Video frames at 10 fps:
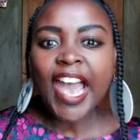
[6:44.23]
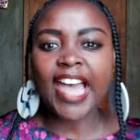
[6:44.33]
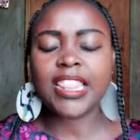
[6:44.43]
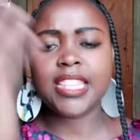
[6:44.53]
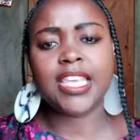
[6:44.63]

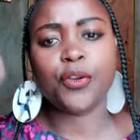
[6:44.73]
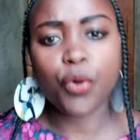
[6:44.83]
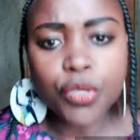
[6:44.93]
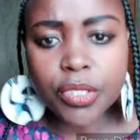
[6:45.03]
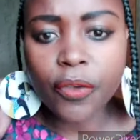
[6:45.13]
and then they
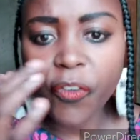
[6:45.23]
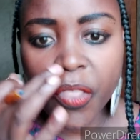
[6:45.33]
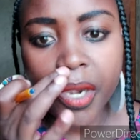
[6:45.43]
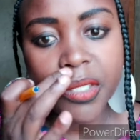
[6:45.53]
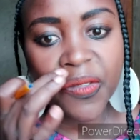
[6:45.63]
ghost you for
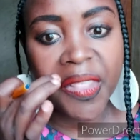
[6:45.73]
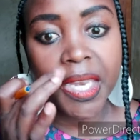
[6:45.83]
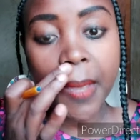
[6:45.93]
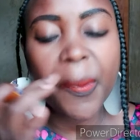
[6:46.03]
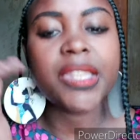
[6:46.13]
the rest of the
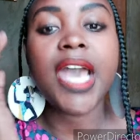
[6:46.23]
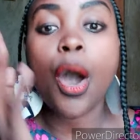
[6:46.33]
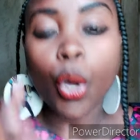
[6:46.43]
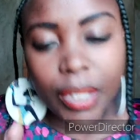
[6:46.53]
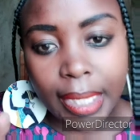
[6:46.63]
day. But they are
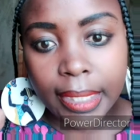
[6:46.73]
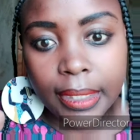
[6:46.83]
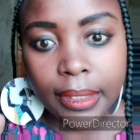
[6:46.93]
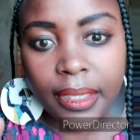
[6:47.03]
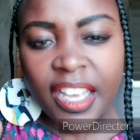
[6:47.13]

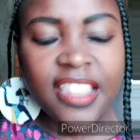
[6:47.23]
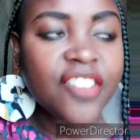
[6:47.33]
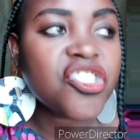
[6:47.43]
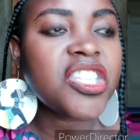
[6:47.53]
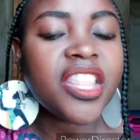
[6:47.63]
online.
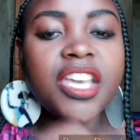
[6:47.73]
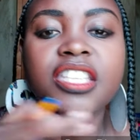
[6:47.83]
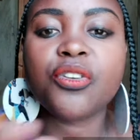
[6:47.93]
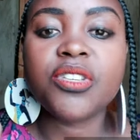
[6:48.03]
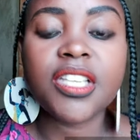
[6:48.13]
There is nothing
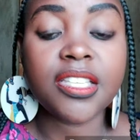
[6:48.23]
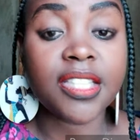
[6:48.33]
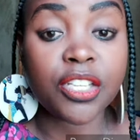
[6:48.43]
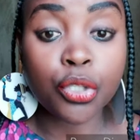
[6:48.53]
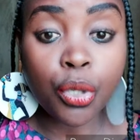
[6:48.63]
as crazy as
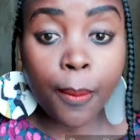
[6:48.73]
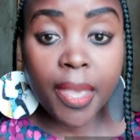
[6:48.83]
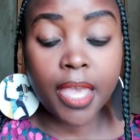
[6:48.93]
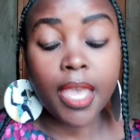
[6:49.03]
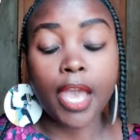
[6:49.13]
that. Do you know
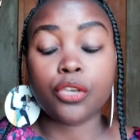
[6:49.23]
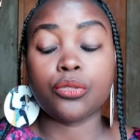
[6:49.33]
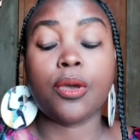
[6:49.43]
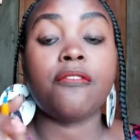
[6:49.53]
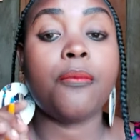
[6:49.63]
me? I
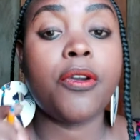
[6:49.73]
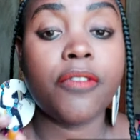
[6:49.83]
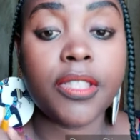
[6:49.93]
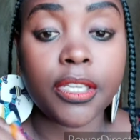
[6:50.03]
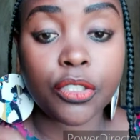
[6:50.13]
used to have a
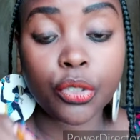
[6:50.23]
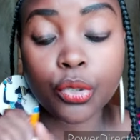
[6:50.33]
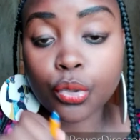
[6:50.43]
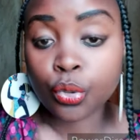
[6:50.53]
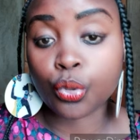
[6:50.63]
boyfriend that
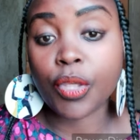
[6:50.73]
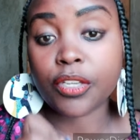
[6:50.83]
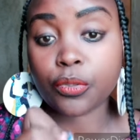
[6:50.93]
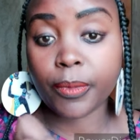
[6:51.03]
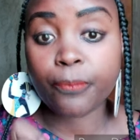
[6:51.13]
used to do
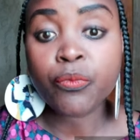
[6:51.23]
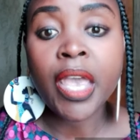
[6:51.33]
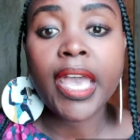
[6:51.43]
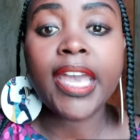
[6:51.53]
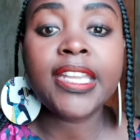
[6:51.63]
that to me,
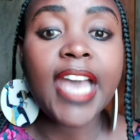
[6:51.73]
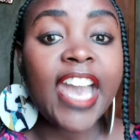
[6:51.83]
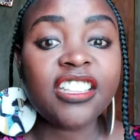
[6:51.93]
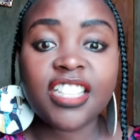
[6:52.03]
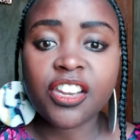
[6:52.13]
and
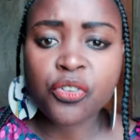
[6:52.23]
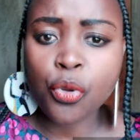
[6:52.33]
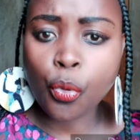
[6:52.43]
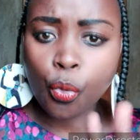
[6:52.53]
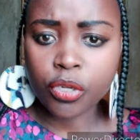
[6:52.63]
I decided, you
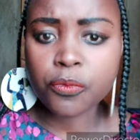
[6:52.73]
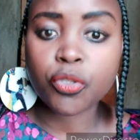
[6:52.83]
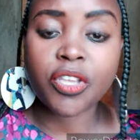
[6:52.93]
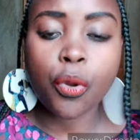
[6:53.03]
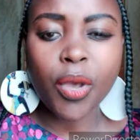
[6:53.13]
know what?
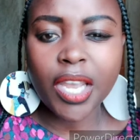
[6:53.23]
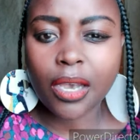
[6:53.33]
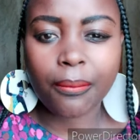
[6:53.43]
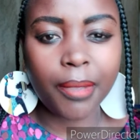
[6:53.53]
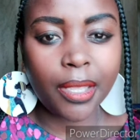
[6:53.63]
Because I don't want to
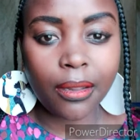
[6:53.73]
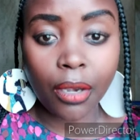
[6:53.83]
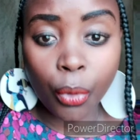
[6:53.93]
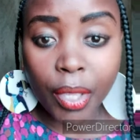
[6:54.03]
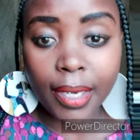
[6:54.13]
be
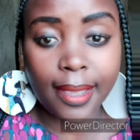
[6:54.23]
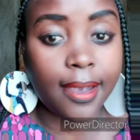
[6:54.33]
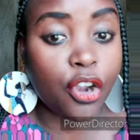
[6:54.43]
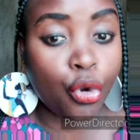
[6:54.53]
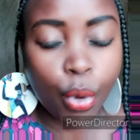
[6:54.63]
looking like
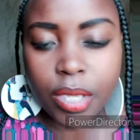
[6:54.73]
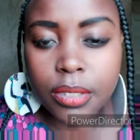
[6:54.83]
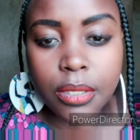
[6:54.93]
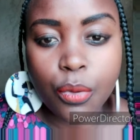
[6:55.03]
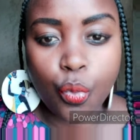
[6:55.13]
a
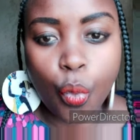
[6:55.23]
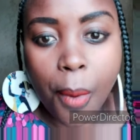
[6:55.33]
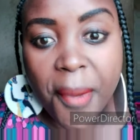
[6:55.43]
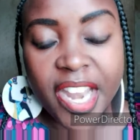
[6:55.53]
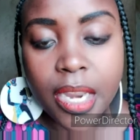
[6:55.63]
crazy
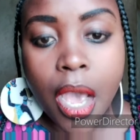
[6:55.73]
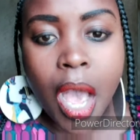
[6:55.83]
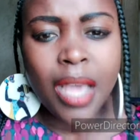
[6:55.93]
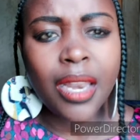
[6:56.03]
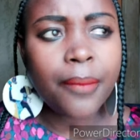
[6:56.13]
woman.
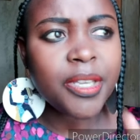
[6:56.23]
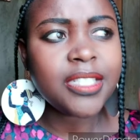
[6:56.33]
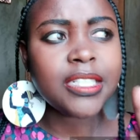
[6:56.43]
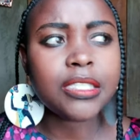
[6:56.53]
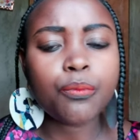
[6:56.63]
Let me
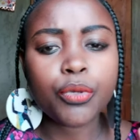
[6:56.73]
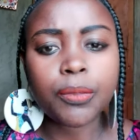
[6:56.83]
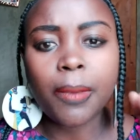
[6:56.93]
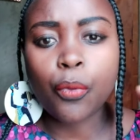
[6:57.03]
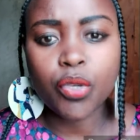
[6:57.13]
just
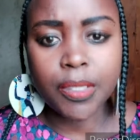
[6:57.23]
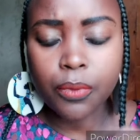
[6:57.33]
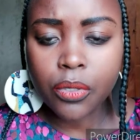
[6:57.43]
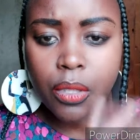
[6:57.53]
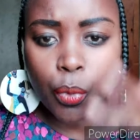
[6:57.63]
put my
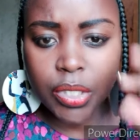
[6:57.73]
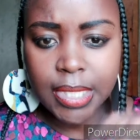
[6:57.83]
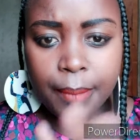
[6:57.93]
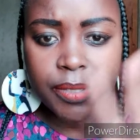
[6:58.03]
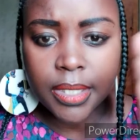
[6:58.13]
WhatsApp. You know the
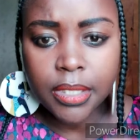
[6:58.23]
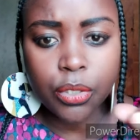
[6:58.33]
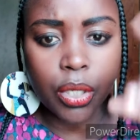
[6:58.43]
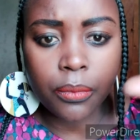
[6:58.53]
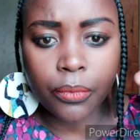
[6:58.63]
WhatsApp status.
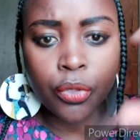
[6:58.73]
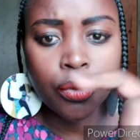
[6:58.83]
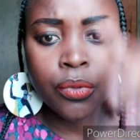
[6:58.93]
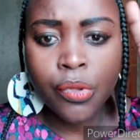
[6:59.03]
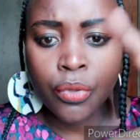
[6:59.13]

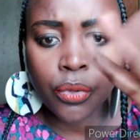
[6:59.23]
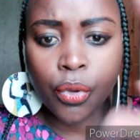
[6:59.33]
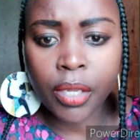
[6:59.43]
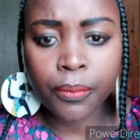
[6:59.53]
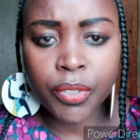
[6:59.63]

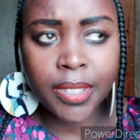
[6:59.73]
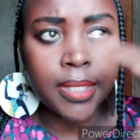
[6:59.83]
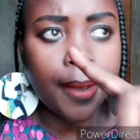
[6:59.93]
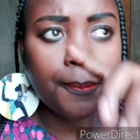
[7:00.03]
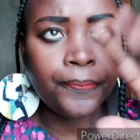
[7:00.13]
You can put
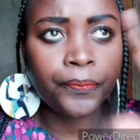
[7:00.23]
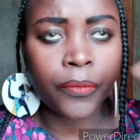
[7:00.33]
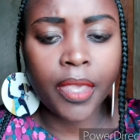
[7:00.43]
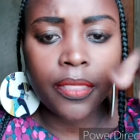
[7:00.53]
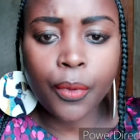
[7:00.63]
it
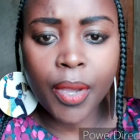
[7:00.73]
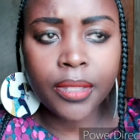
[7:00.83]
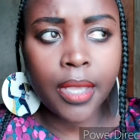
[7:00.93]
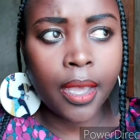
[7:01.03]
the one